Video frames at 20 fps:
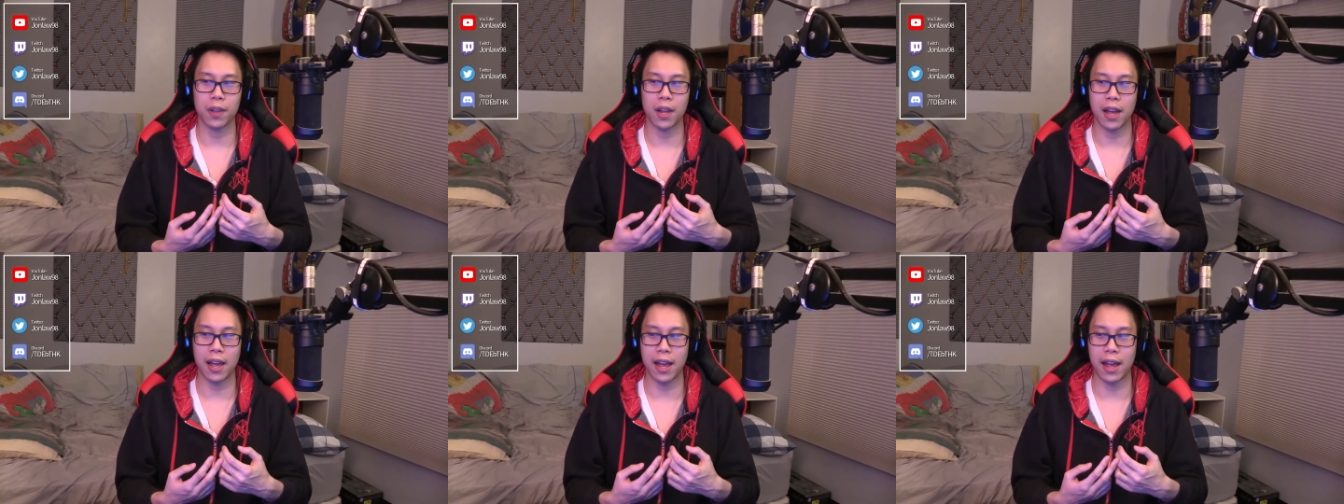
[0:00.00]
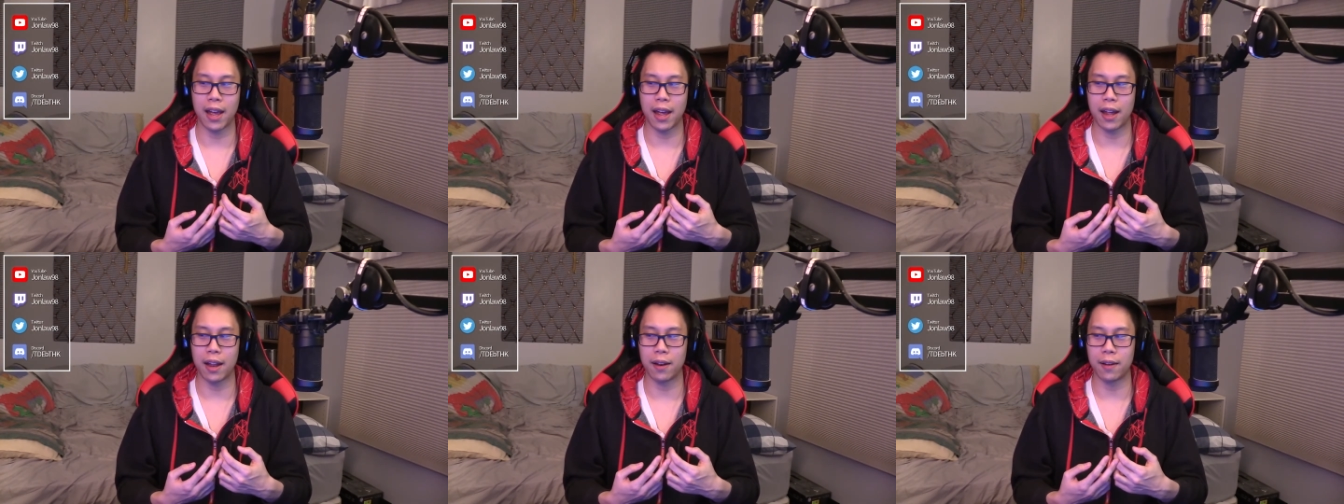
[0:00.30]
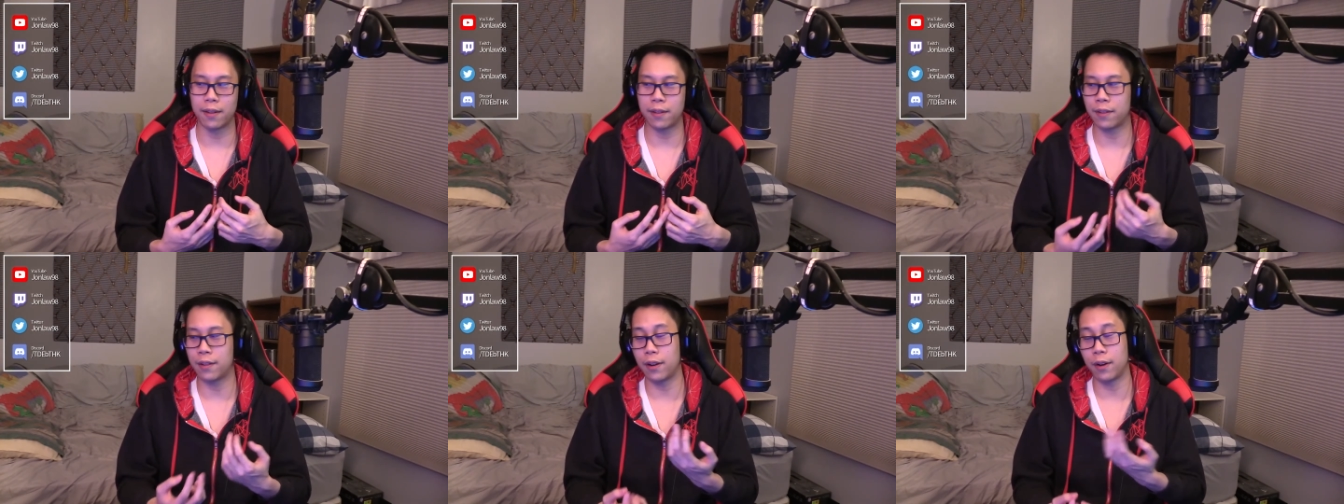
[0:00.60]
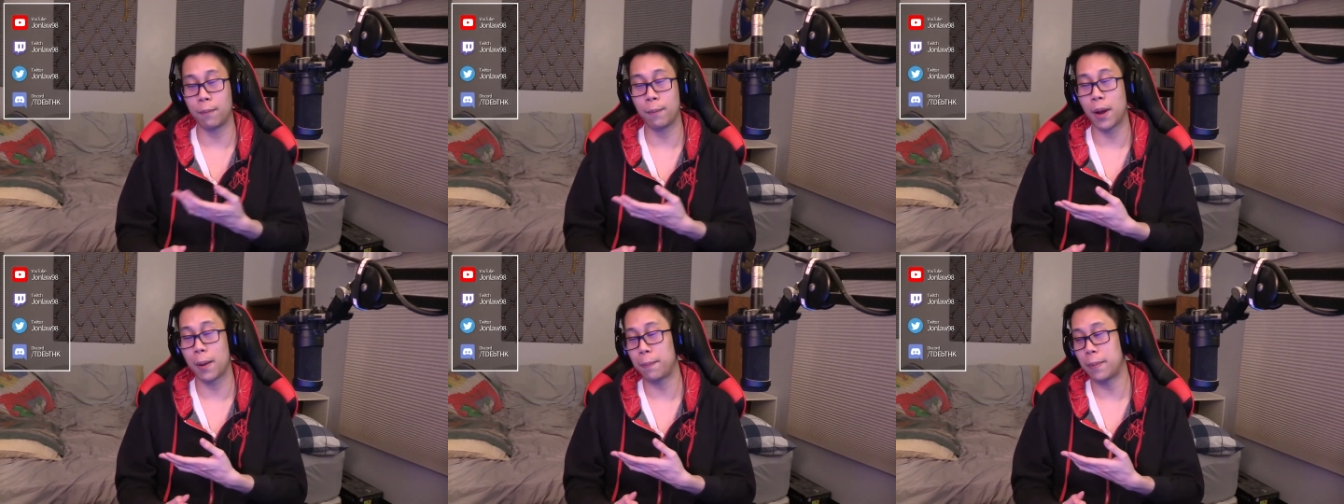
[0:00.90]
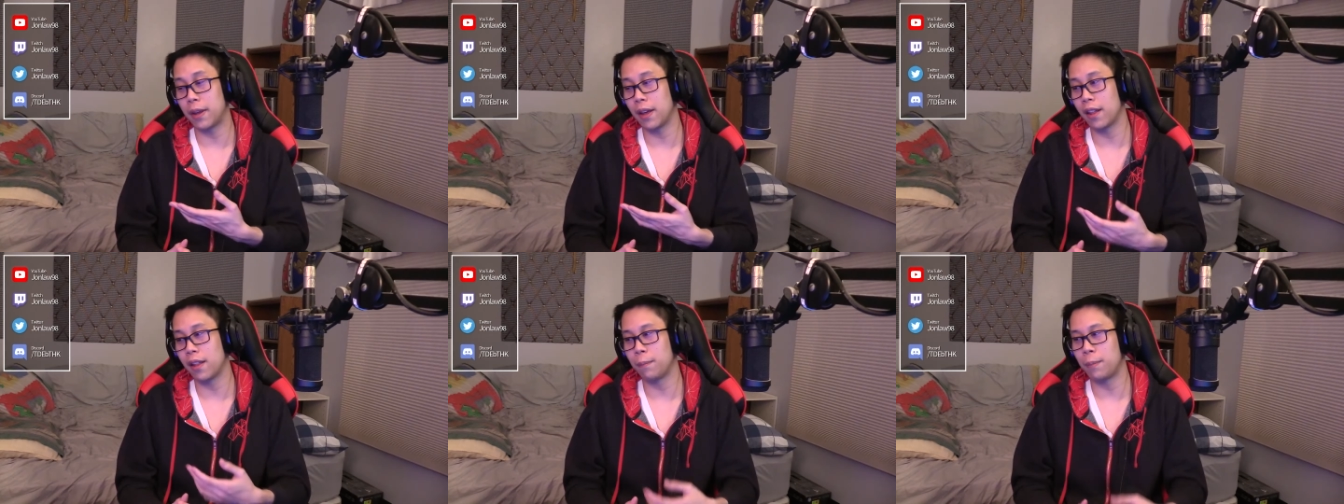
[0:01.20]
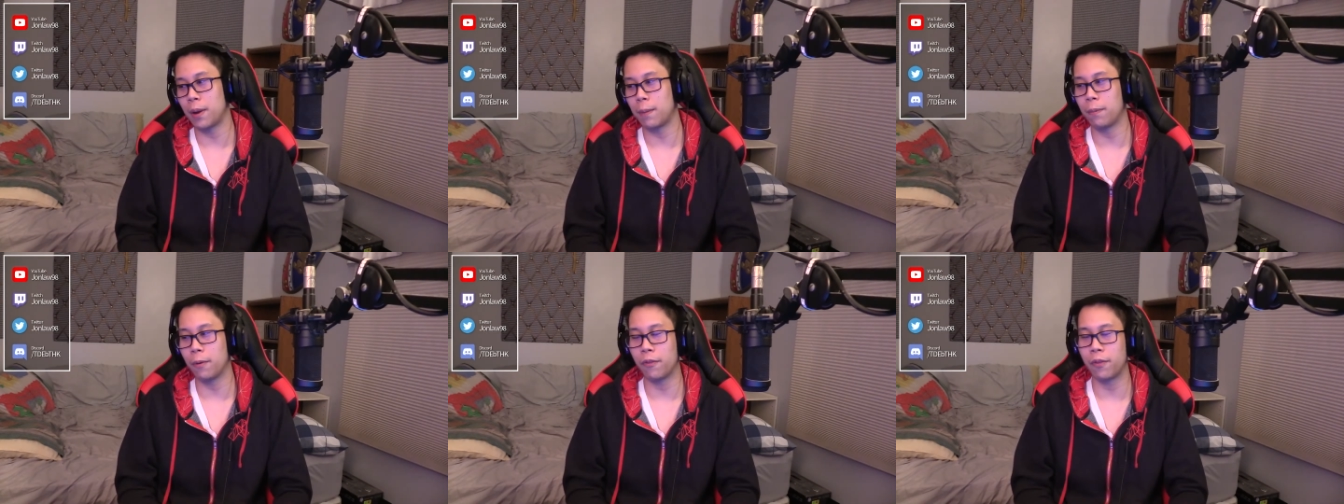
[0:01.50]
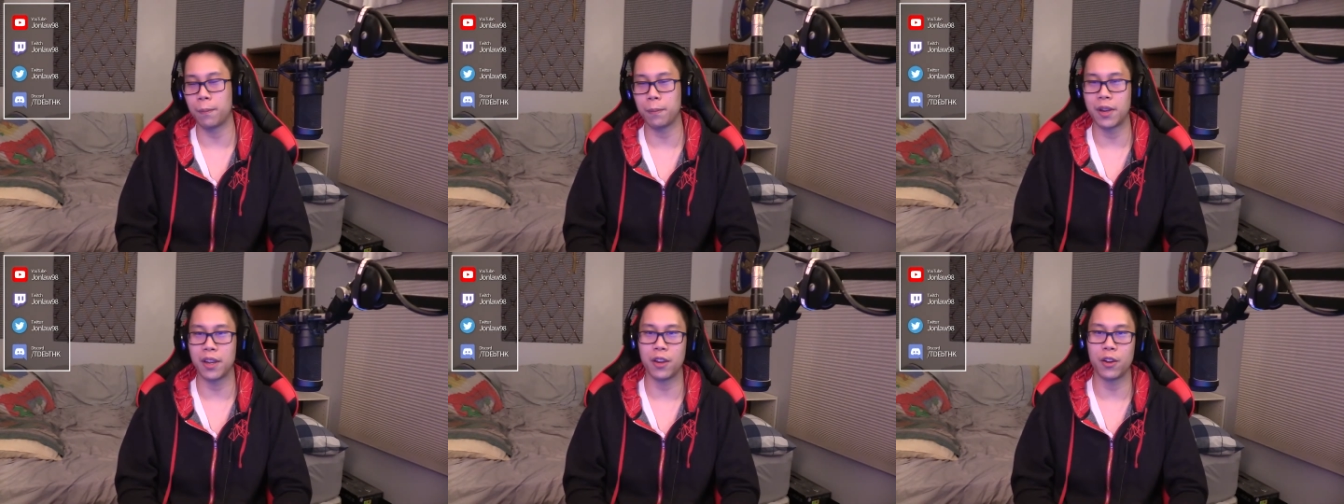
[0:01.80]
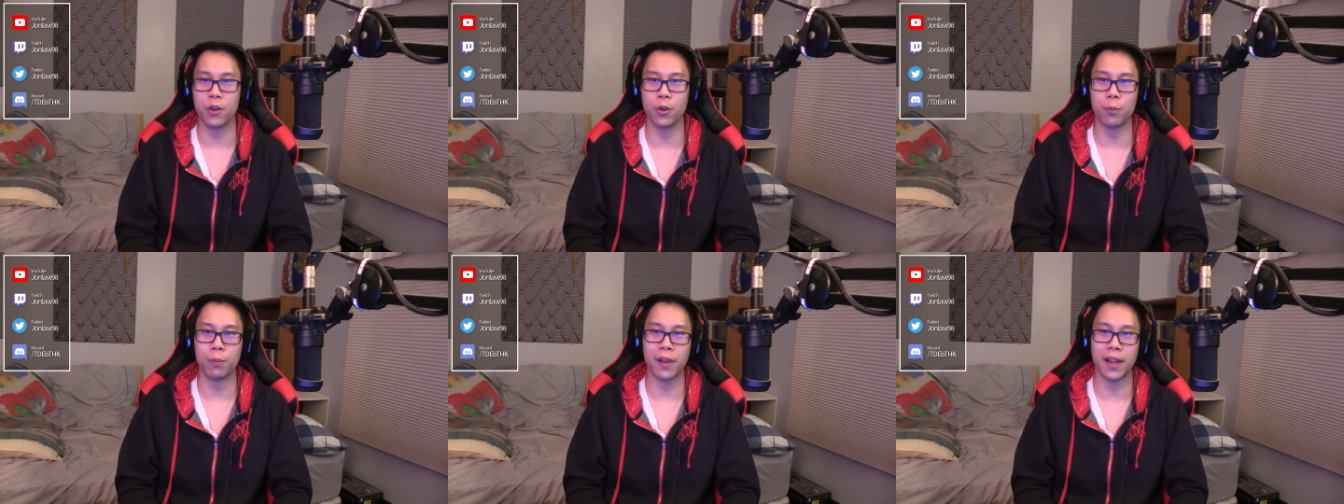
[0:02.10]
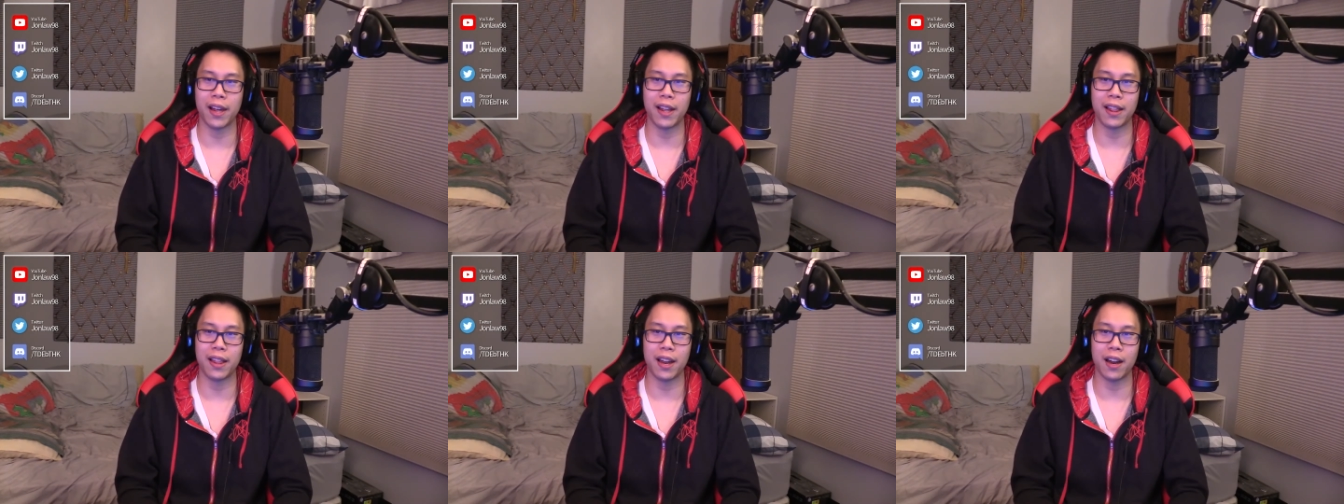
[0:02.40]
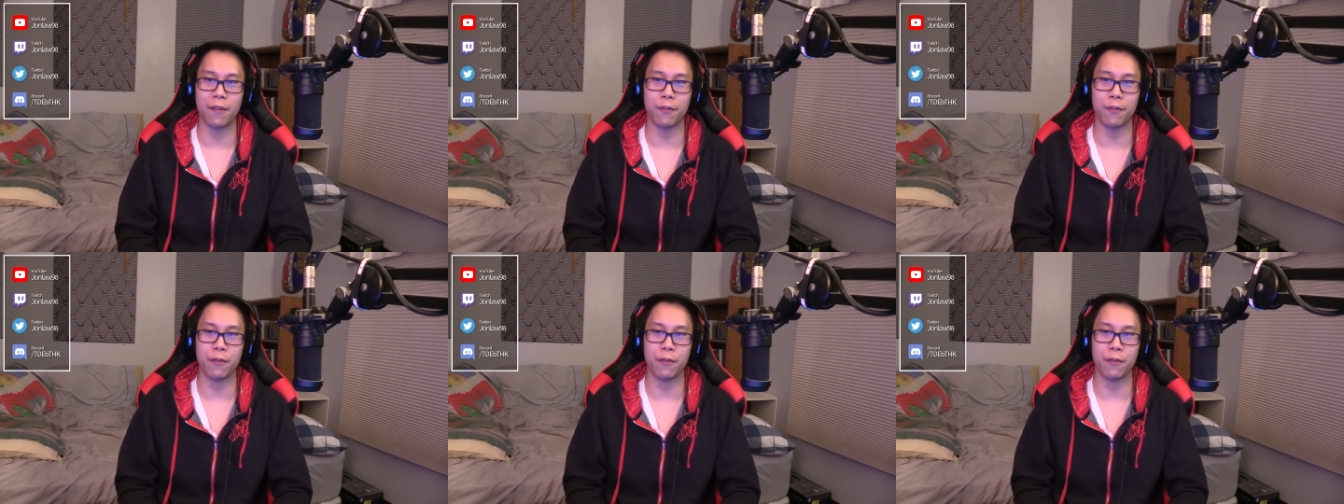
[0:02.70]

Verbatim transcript: and there might be other people from EU playing there,